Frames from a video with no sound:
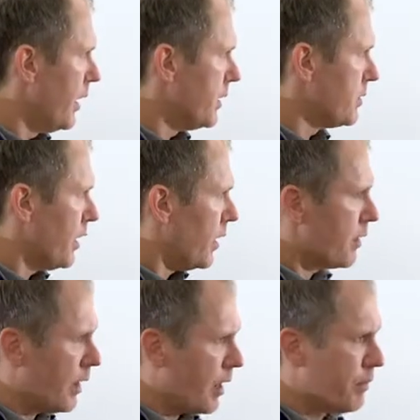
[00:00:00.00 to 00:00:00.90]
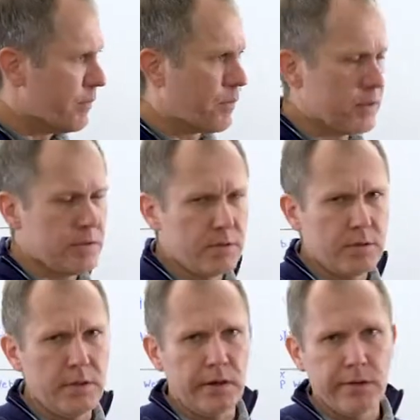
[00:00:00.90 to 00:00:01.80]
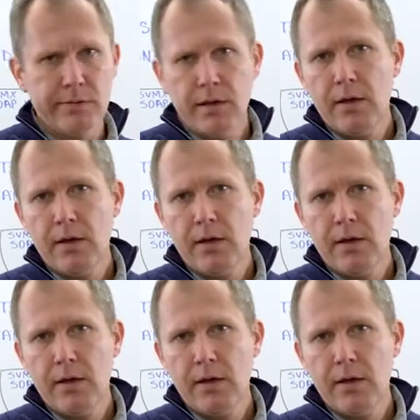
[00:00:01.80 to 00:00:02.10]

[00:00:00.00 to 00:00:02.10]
it's not uncommon for us to see a